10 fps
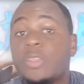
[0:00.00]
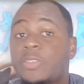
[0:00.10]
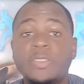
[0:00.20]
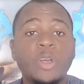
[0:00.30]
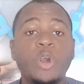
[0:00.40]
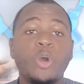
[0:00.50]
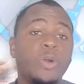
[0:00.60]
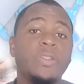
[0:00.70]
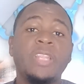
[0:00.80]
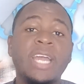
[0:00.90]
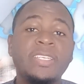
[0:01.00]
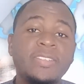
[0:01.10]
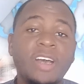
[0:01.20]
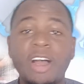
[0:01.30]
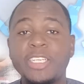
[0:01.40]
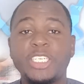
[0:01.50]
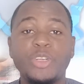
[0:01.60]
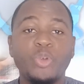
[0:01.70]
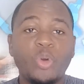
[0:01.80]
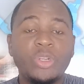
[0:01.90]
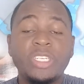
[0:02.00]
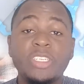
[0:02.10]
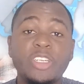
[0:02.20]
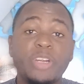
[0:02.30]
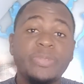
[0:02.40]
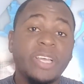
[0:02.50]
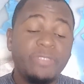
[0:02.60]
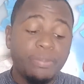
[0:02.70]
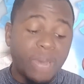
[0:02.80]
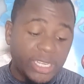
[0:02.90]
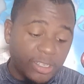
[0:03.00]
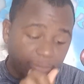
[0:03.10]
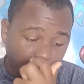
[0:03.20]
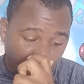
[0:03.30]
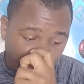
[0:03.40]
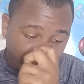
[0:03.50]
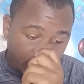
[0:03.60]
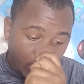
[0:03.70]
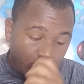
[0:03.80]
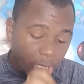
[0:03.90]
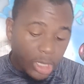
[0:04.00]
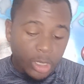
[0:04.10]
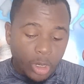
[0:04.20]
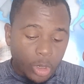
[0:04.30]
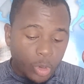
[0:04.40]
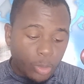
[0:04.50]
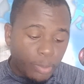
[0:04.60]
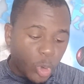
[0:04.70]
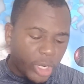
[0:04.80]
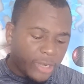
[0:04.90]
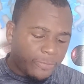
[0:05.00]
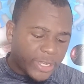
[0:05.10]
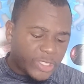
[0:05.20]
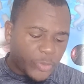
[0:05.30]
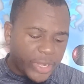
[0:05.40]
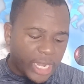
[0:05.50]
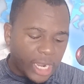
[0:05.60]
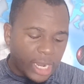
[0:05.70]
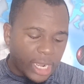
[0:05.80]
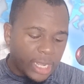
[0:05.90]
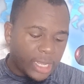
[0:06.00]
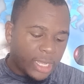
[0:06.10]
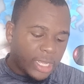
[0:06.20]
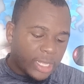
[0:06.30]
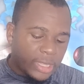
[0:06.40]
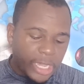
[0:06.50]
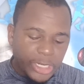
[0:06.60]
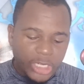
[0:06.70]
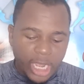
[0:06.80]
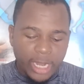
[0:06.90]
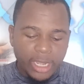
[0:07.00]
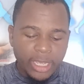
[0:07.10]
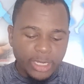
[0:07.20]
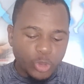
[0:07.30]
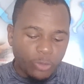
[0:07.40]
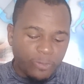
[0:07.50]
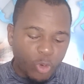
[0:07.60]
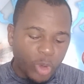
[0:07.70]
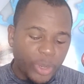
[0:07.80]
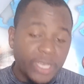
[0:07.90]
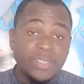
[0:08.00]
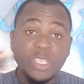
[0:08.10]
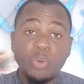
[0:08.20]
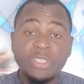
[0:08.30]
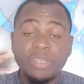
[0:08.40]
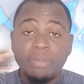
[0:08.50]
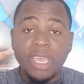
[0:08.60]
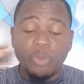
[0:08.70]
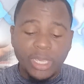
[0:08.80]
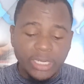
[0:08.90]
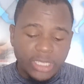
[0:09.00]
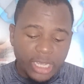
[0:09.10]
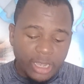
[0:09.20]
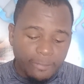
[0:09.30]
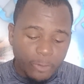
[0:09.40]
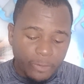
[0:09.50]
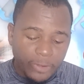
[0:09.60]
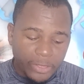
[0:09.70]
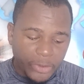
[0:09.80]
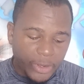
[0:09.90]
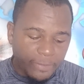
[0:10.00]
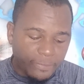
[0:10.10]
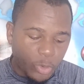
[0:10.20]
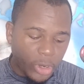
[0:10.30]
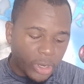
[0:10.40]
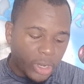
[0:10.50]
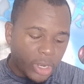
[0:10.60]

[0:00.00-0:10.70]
So that is all she wrote in terms of the batting for us. Now, bowling for Sri Lanka, Tikishani, he took 4 wickets. He was the main wicket taker, 4 for 34.